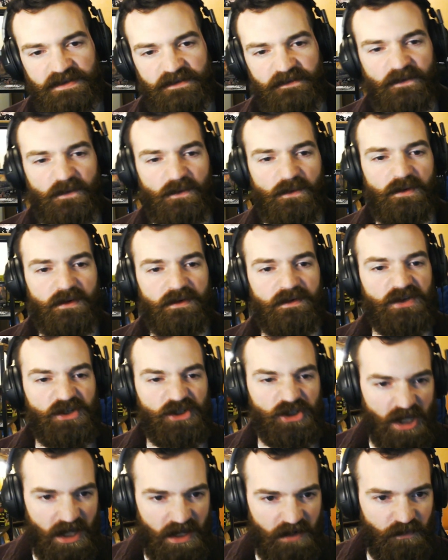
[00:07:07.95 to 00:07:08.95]
for the
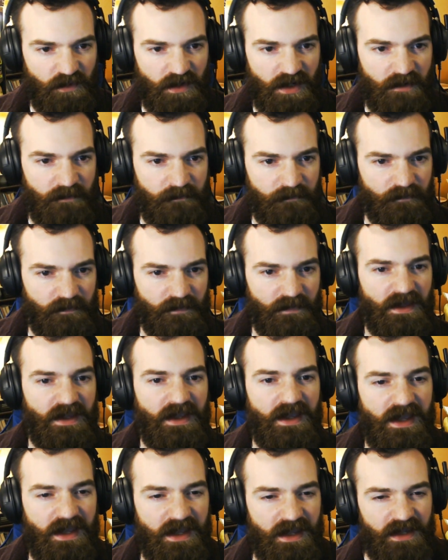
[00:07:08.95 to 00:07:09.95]
genre.
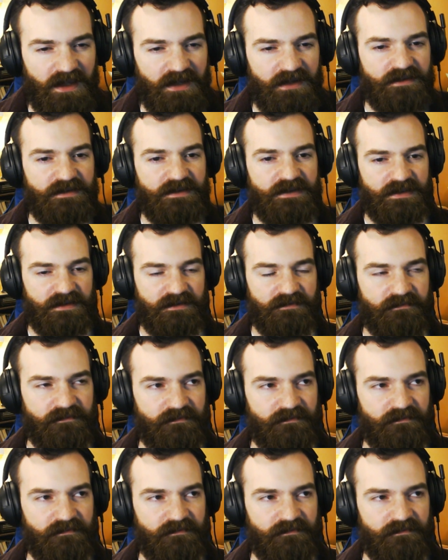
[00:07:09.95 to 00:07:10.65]
And,